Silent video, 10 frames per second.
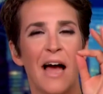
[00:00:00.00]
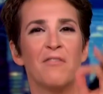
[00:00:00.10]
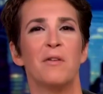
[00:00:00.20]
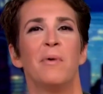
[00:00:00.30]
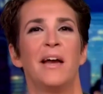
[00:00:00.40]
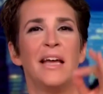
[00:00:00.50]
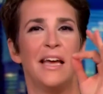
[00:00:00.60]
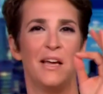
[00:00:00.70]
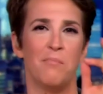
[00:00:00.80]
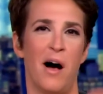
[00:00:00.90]
everybody
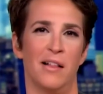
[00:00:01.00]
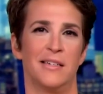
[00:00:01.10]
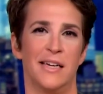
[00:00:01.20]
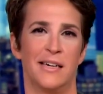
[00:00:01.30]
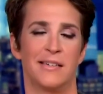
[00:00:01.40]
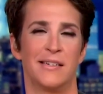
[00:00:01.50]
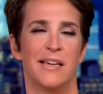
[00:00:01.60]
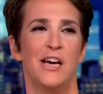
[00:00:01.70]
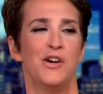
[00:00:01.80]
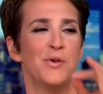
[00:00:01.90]
in politics
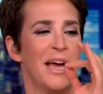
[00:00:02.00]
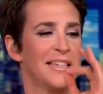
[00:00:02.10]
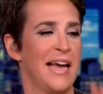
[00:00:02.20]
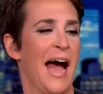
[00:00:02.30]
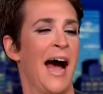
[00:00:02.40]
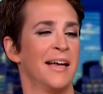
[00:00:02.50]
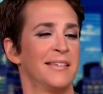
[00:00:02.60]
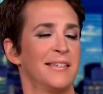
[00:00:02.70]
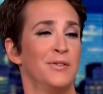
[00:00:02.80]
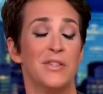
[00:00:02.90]
who gets
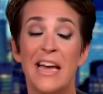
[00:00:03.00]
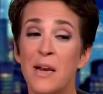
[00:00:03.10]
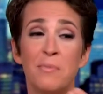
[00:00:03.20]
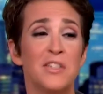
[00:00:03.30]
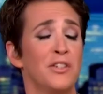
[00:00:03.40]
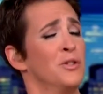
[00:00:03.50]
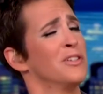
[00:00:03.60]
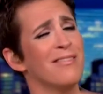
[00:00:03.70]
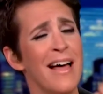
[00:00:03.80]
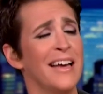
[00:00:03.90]
asked, who's in a position,
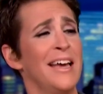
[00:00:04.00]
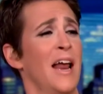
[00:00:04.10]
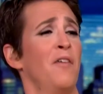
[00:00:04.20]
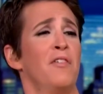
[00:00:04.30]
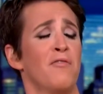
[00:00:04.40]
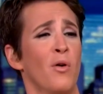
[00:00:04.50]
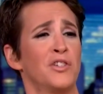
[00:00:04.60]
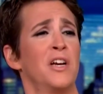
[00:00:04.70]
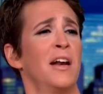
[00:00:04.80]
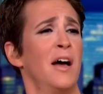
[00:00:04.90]
who's lucky enough and
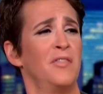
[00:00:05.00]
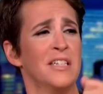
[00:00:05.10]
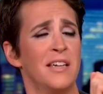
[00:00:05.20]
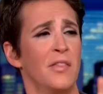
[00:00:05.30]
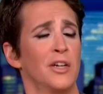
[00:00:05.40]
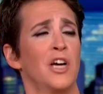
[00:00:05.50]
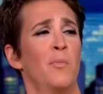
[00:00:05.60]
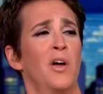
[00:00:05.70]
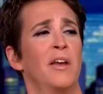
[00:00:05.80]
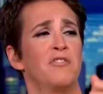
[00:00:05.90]
fortunate enough and has done their
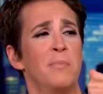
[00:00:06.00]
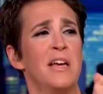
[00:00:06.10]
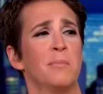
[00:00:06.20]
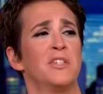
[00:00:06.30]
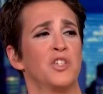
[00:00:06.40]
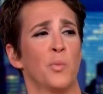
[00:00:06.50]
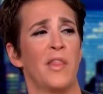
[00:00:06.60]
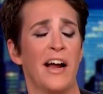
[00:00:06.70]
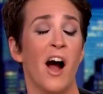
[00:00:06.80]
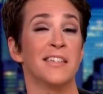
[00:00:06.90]
job well enough to be in a position where
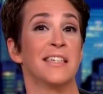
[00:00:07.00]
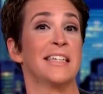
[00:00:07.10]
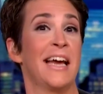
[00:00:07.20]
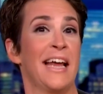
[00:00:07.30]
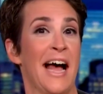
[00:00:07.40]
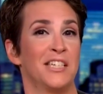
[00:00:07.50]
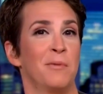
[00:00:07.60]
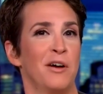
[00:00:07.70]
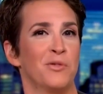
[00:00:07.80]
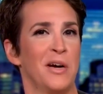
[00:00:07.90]
they're constantly getting asked
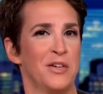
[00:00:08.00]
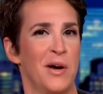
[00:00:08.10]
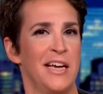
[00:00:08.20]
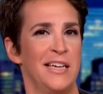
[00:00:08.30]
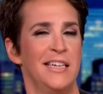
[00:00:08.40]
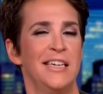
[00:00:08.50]
about 2020,